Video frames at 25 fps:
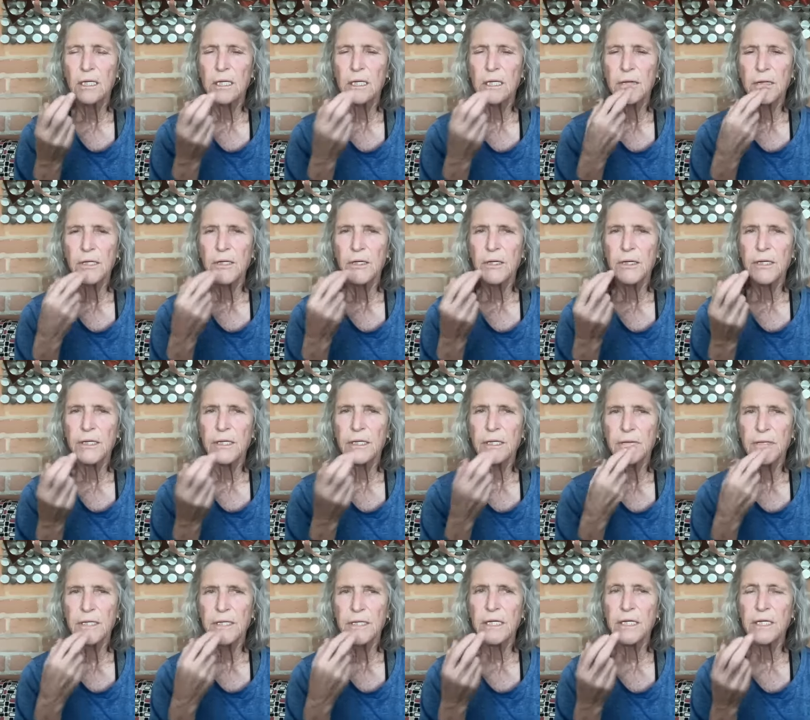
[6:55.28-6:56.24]
You know, I
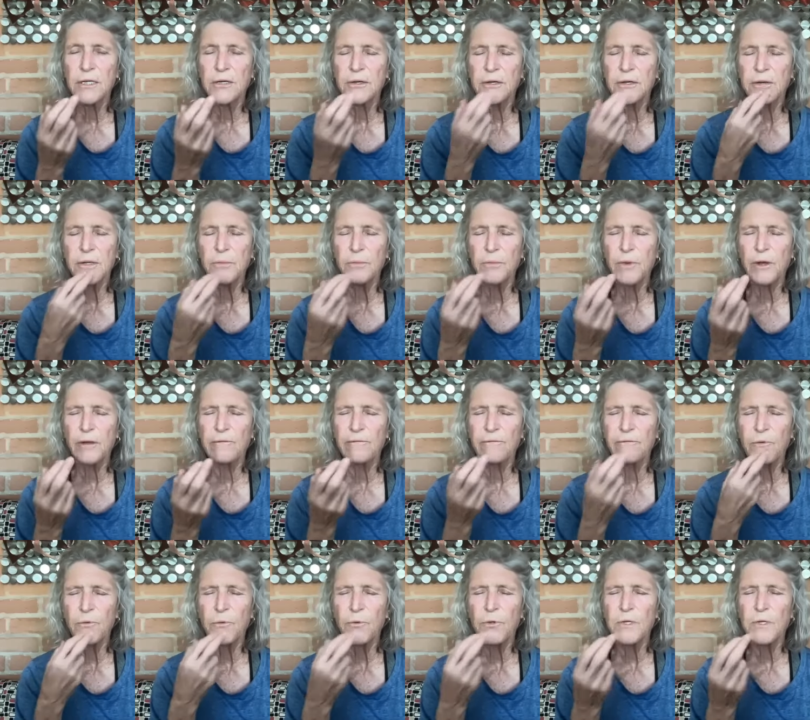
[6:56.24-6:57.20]
can hear it in my
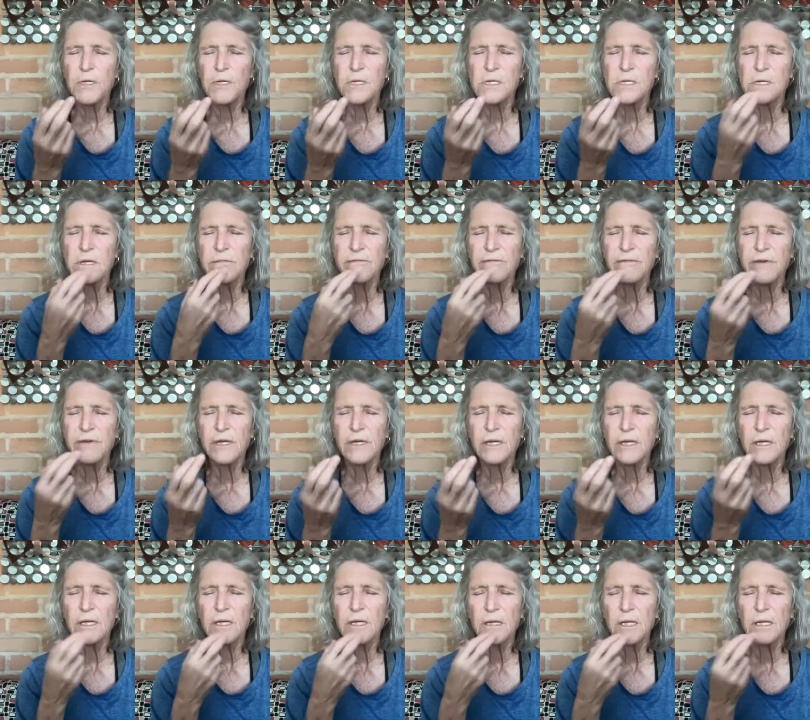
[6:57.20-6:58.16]
voice
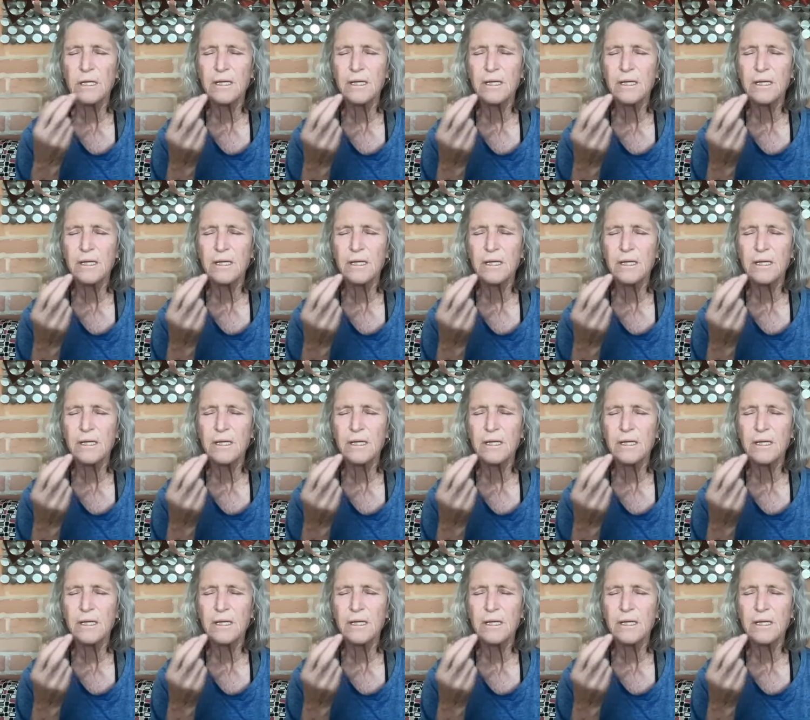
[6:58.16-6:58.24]
even.